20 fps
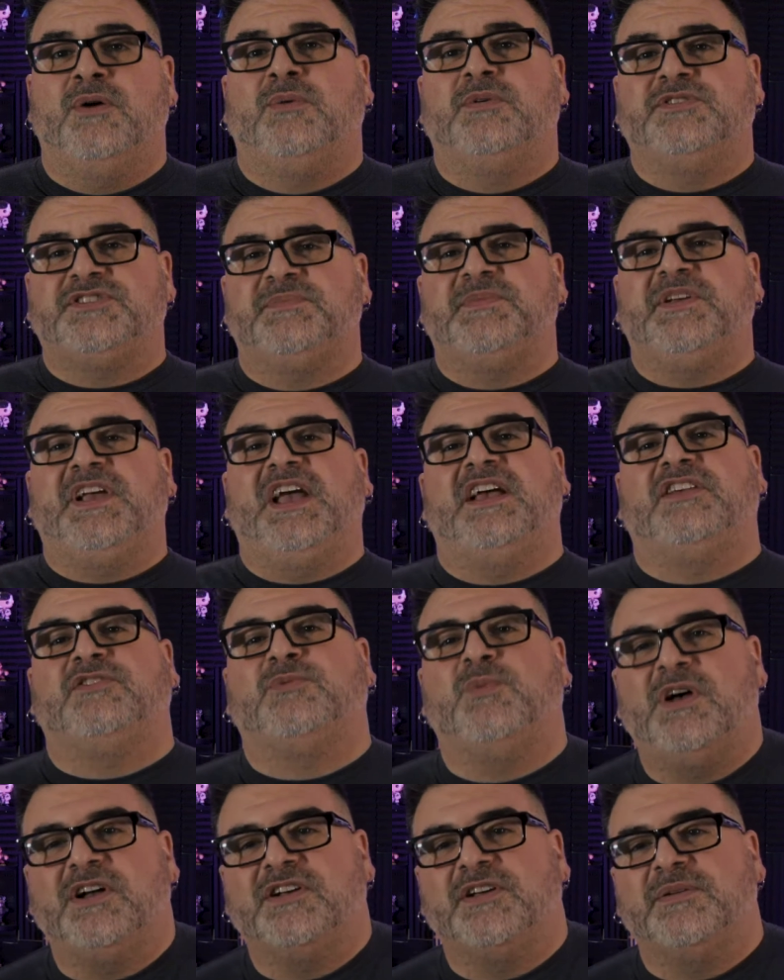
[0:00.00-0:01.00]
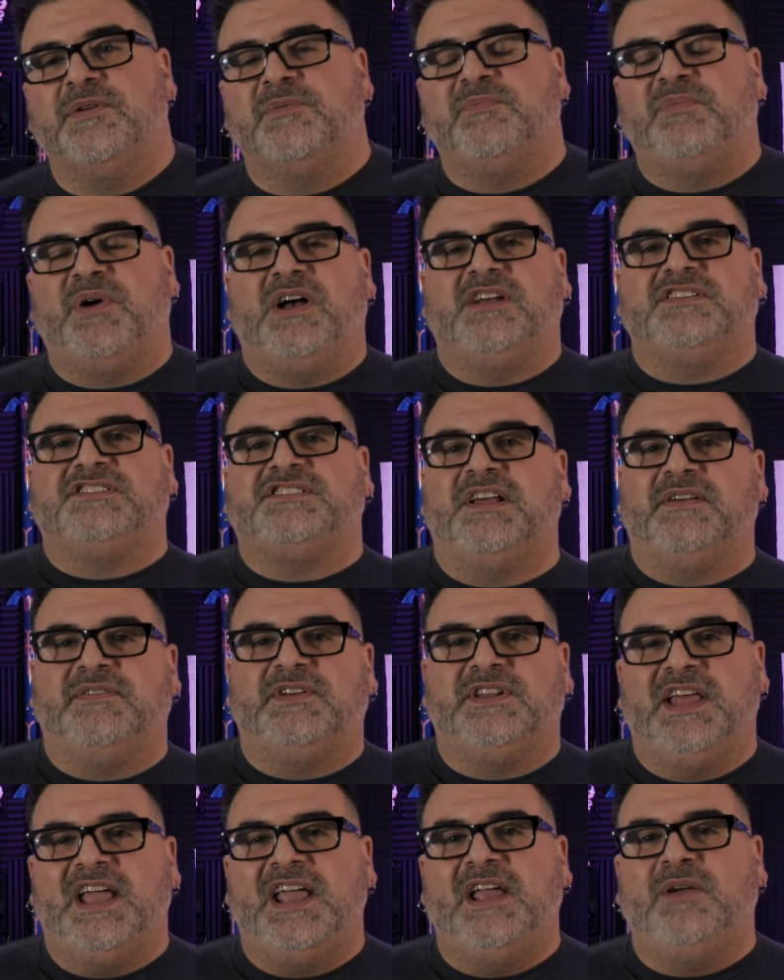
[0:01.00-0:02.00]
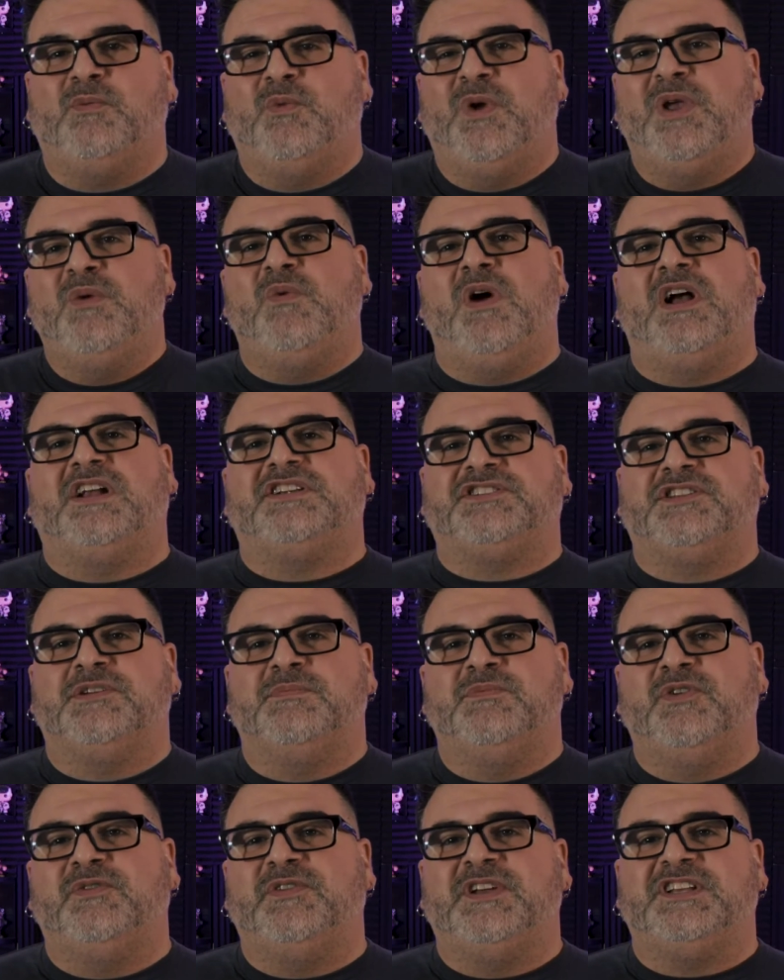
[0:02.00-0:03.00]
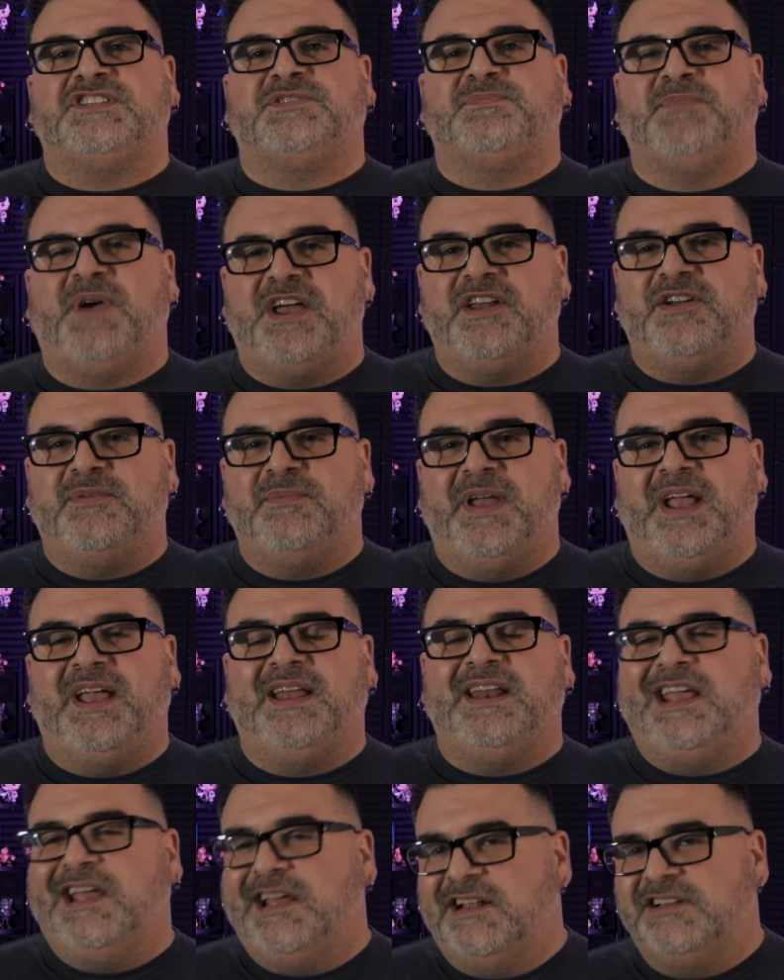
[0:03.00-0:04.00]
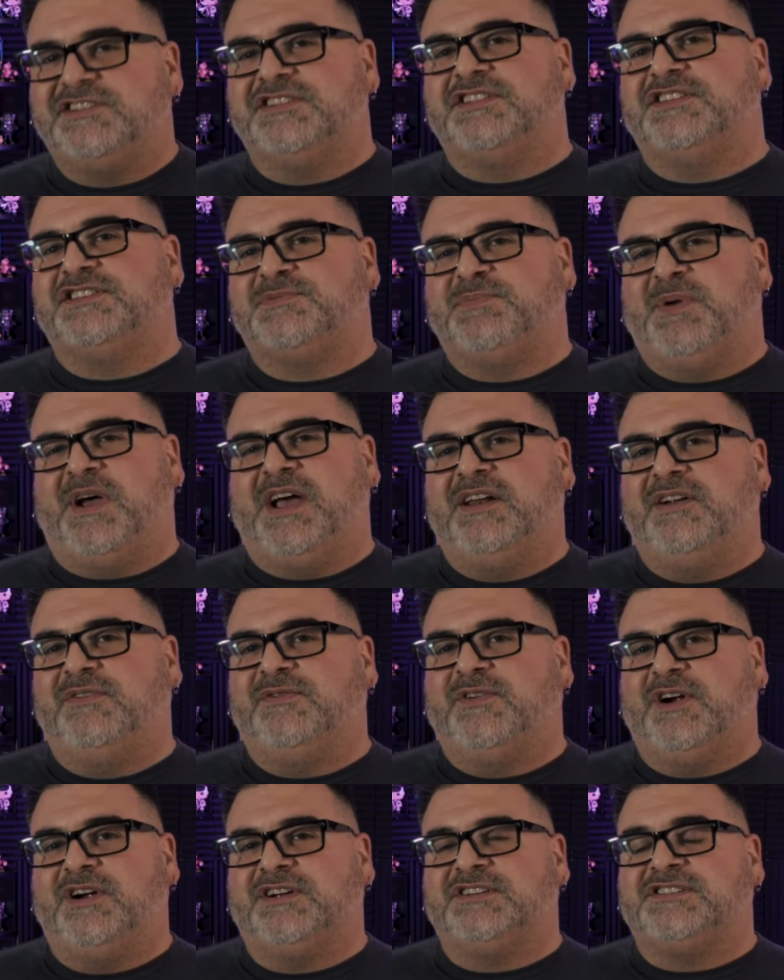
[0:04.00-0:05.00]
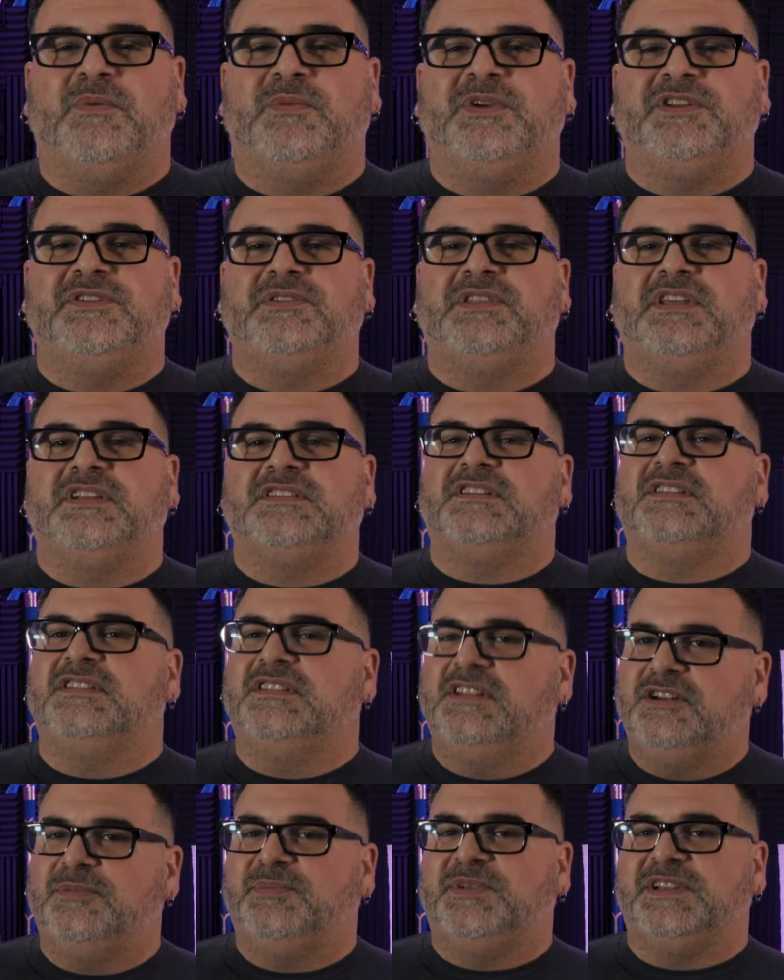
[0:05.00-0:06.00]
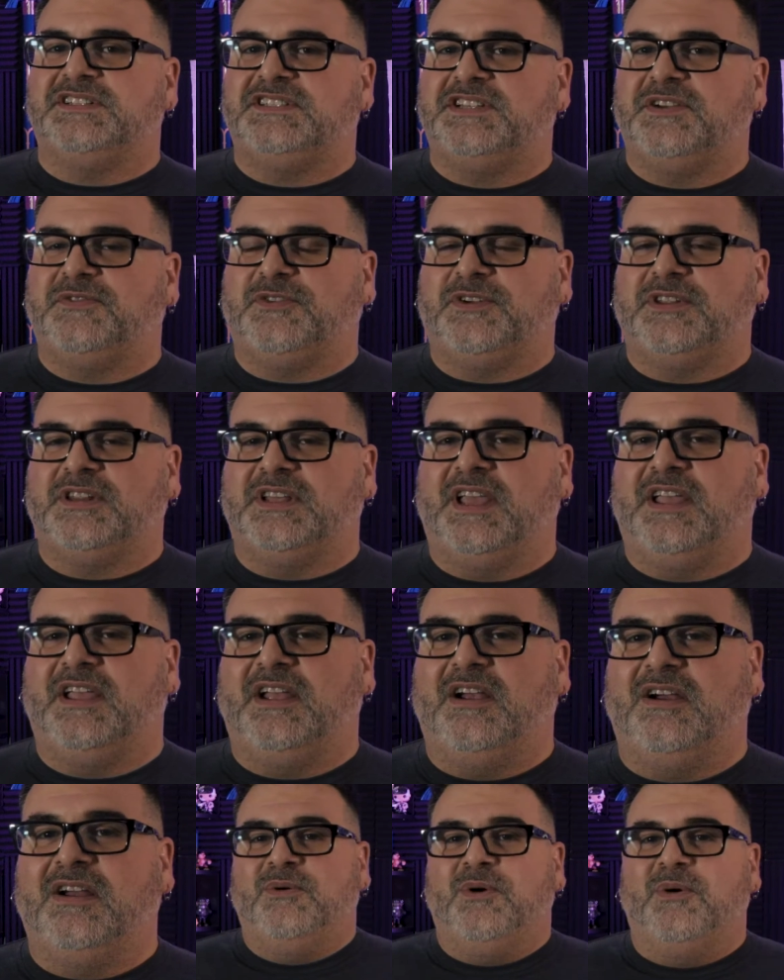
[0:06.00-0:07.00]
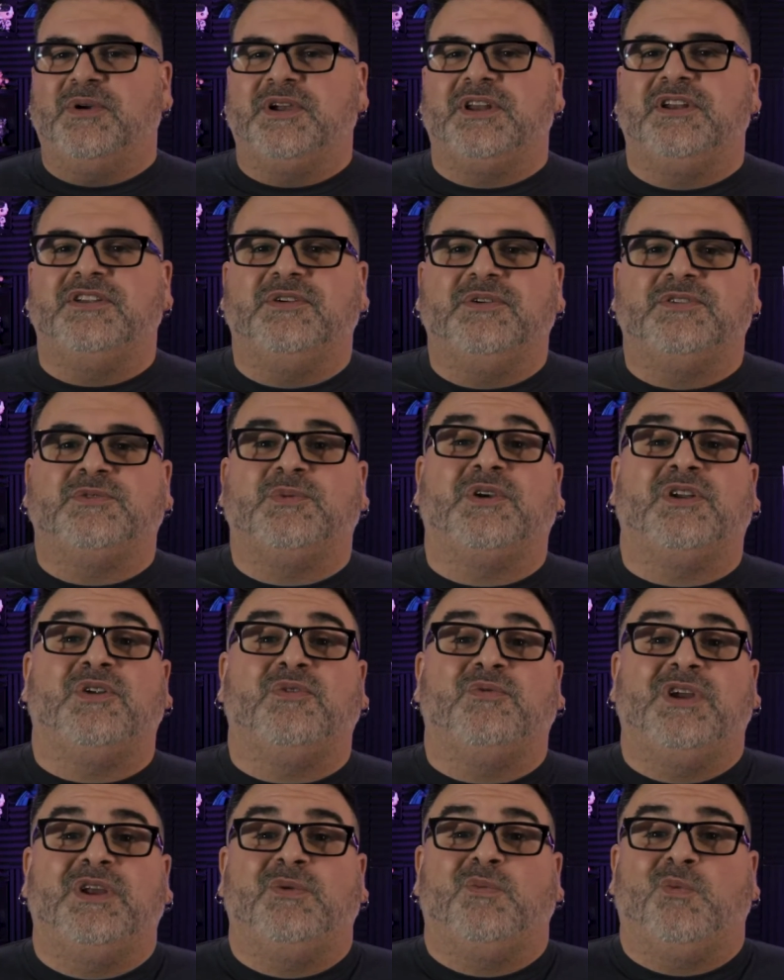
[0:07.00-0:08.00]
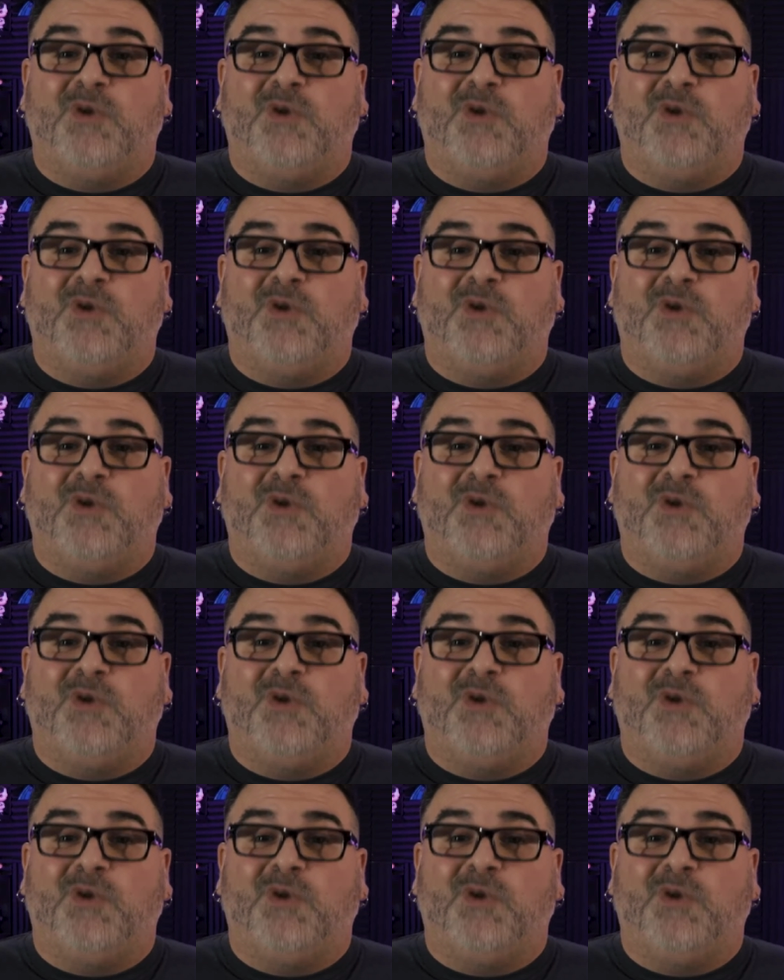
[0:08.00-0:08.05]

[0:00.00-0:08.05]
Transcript: What's up, you guys? Welcome to Boss Level 8. We watched the movie Spider-Man Into the Spiderverse, and we do things a little bit differently here. What we're gonna do is we're gonna read